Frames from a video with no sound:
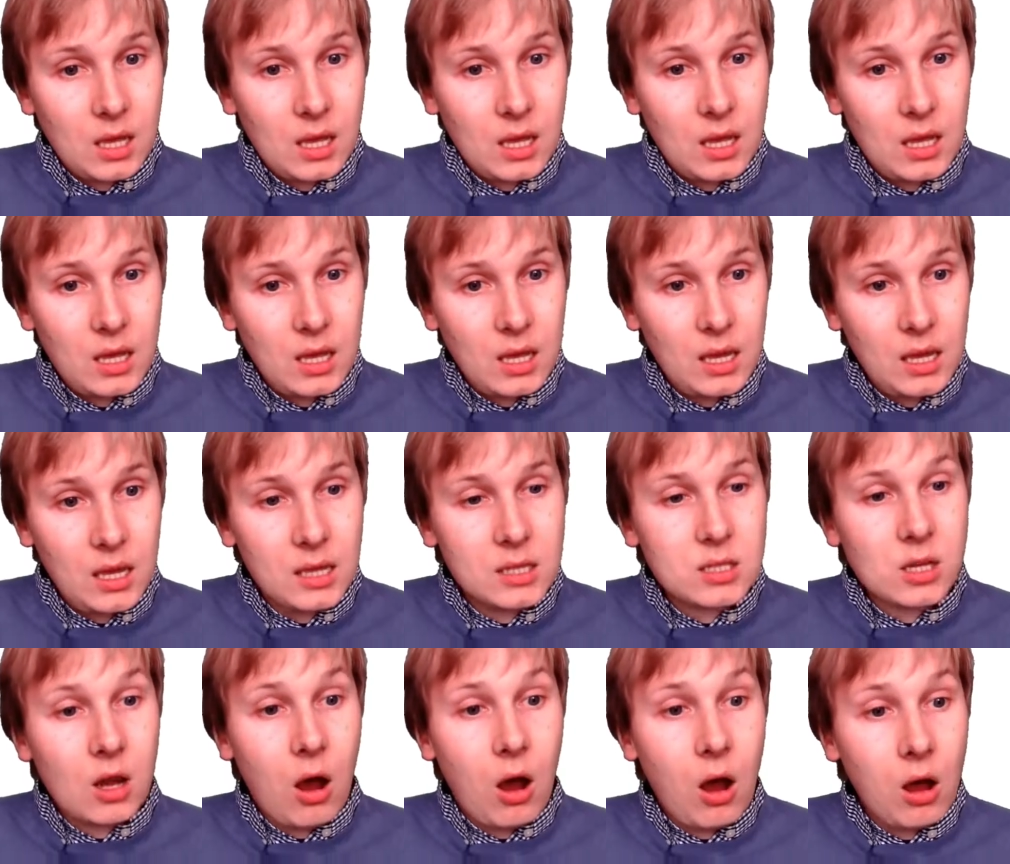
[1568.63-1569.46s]

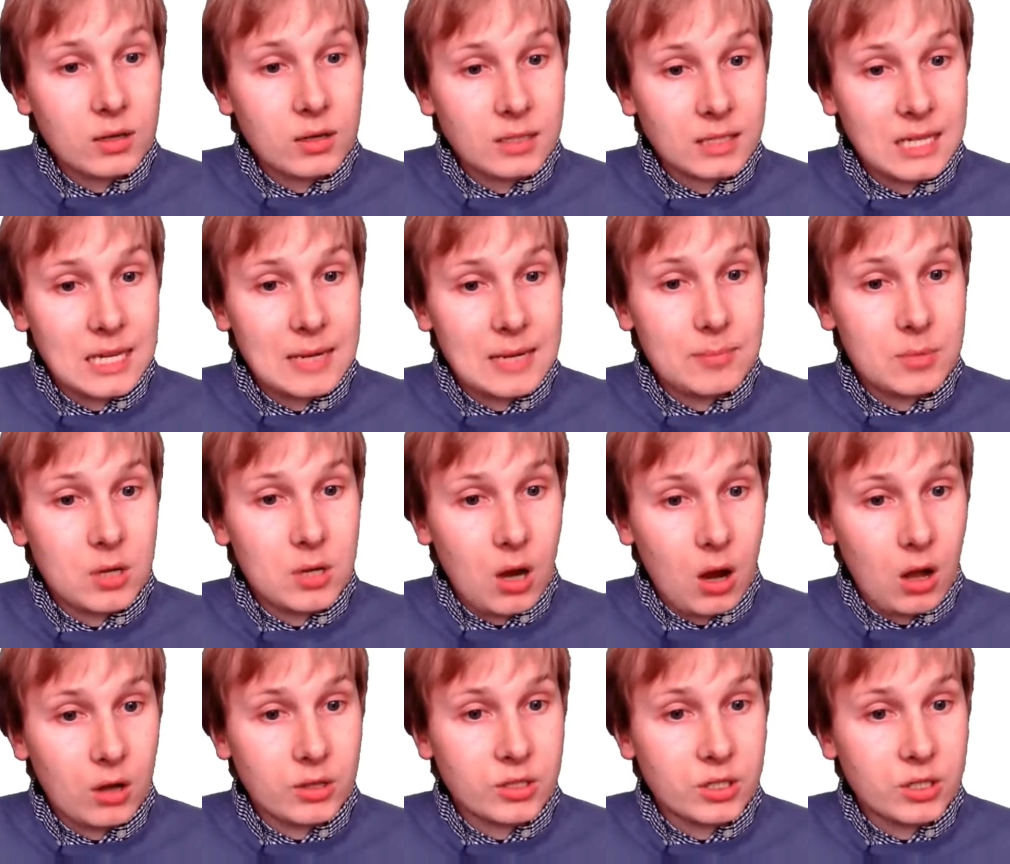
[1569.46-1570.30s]
It's hard to keep
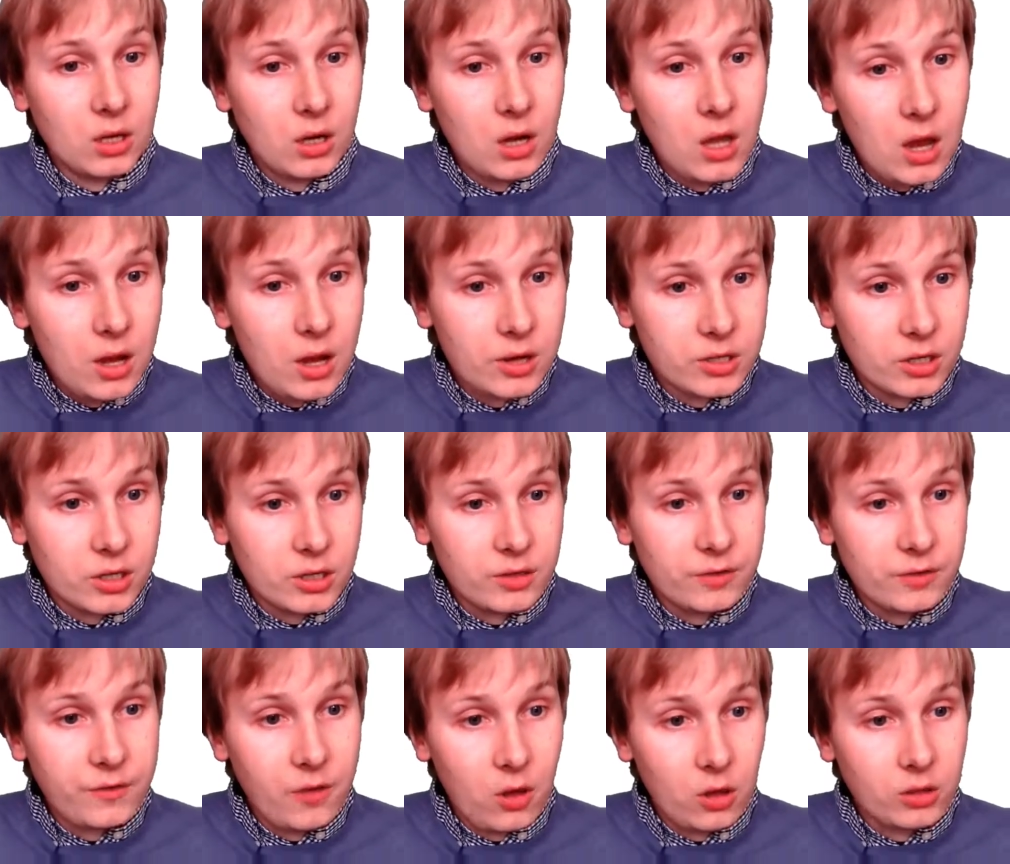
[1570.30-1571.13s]
guards alert
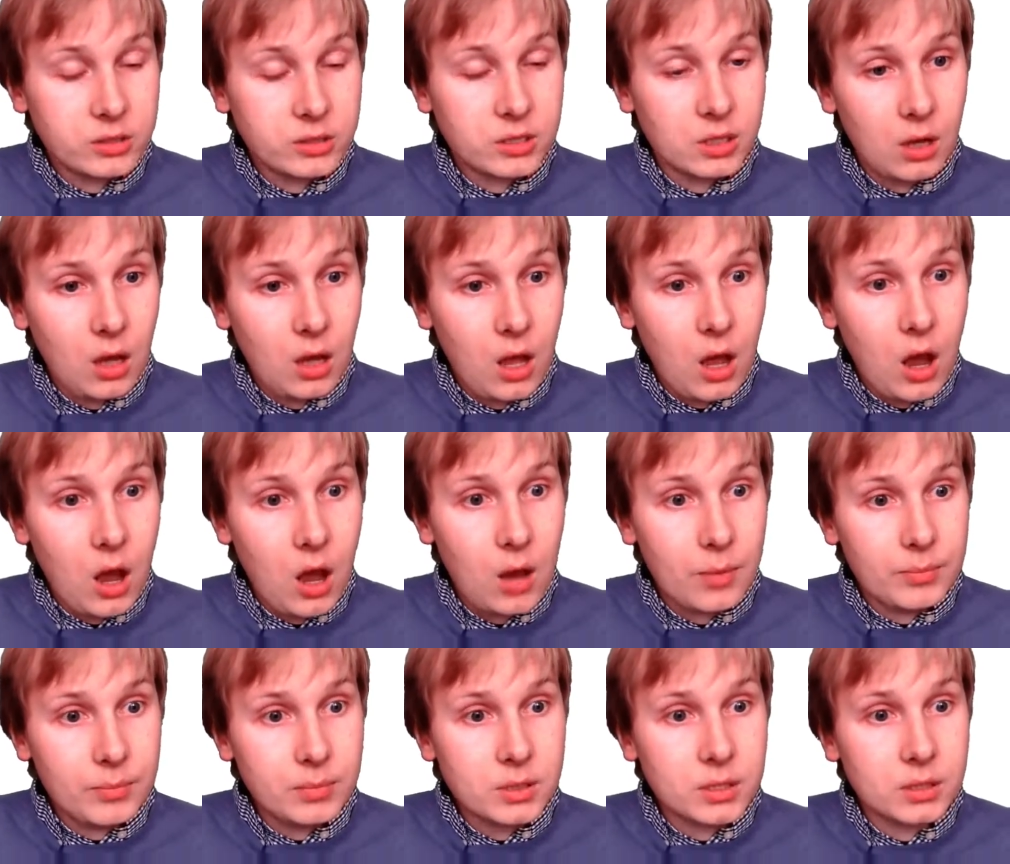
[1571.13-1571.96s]
under false
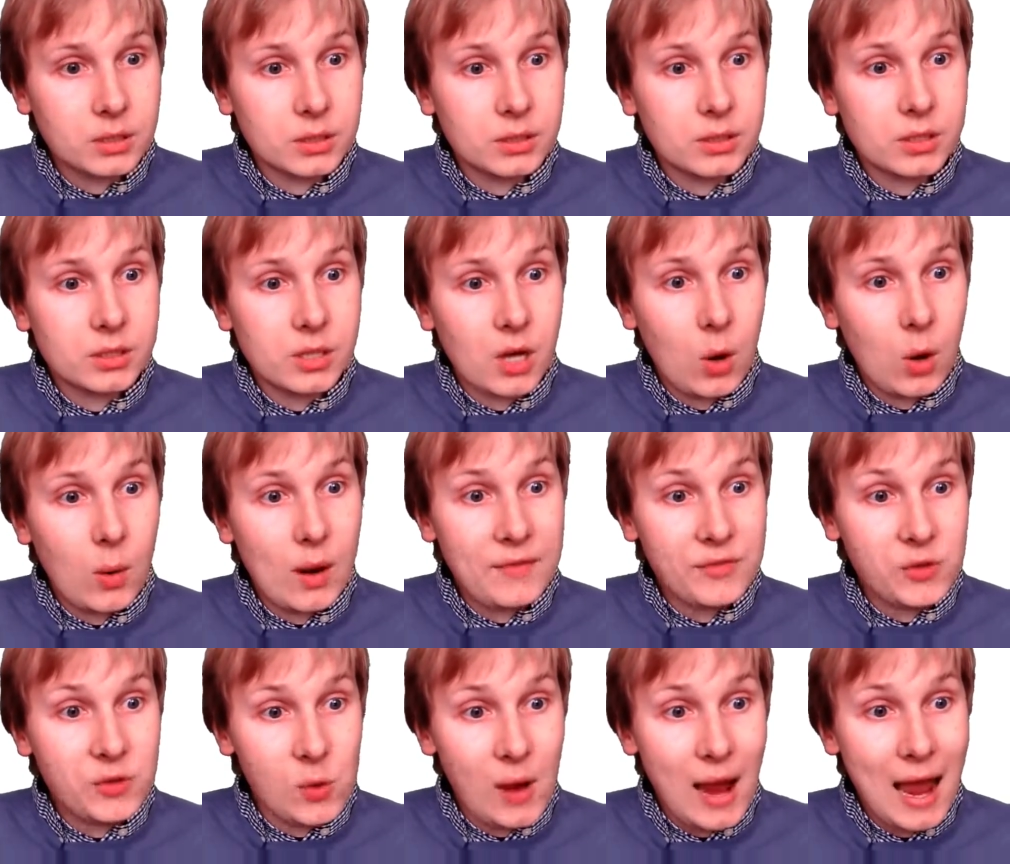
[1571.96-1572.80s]
alarms, so
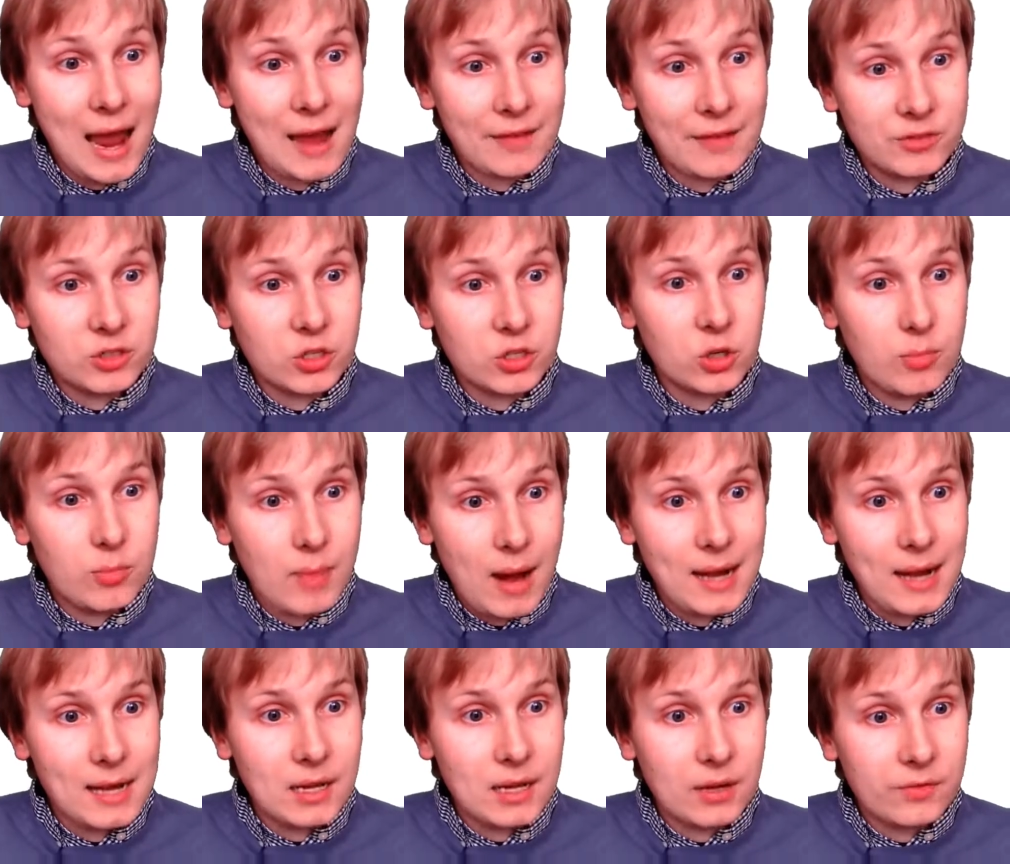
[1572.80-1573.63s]
if you have too
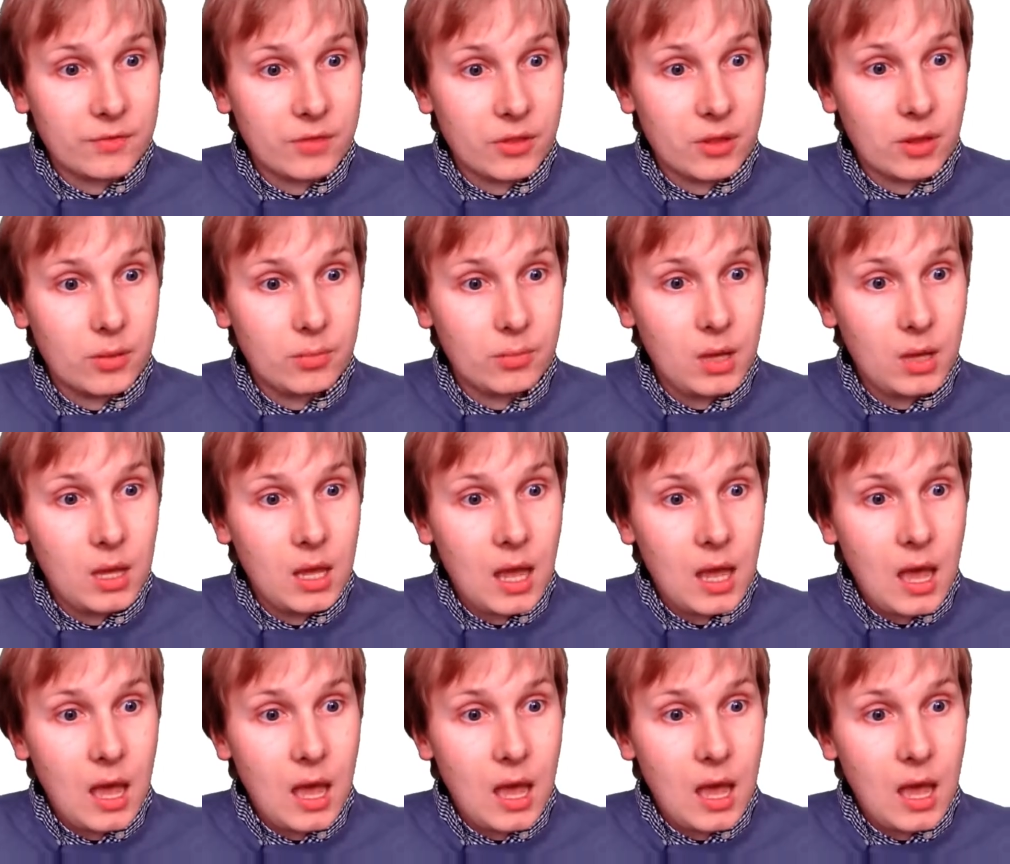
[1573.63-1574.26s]
many of them